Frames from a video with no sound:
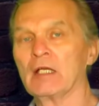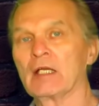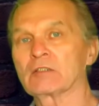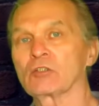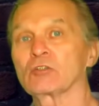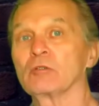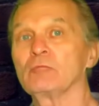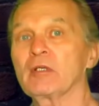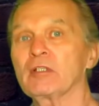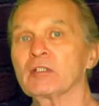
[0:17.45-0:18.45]
It's a
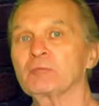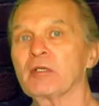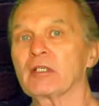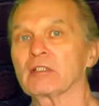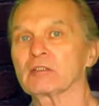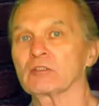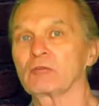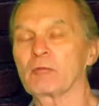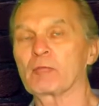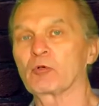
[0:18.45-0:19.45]
tremendous piece
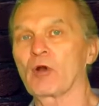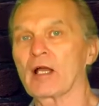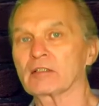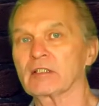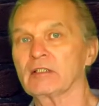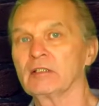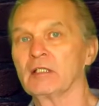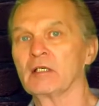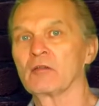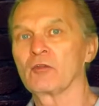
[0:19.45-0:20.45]
to memorizing
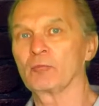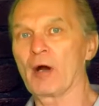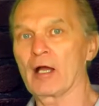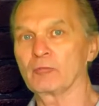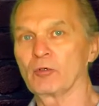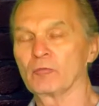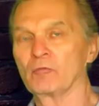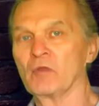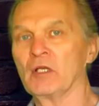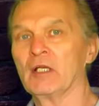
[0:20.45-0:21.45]
the Bible.
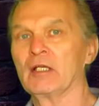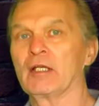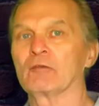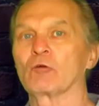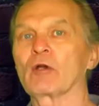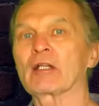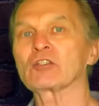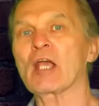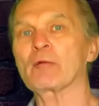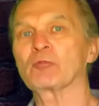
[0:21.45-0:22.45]
You ever read a
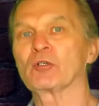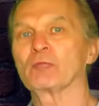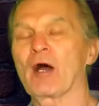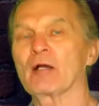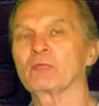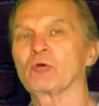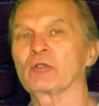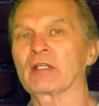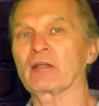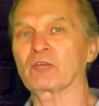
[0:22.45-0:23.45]
chapter in the Bible
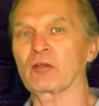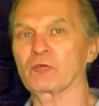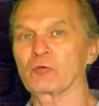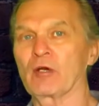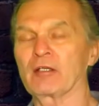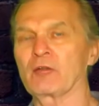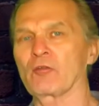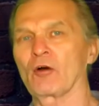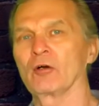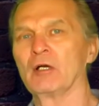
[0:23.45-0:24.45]
and you have to, after you read and you
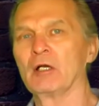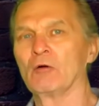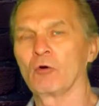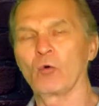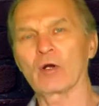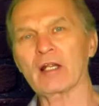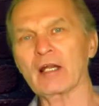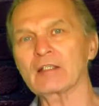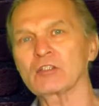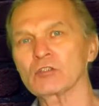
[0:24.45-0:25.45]
thought, well, what did
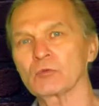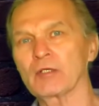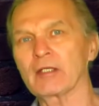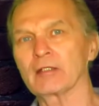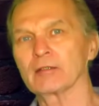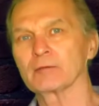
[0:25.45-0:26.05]
I just read?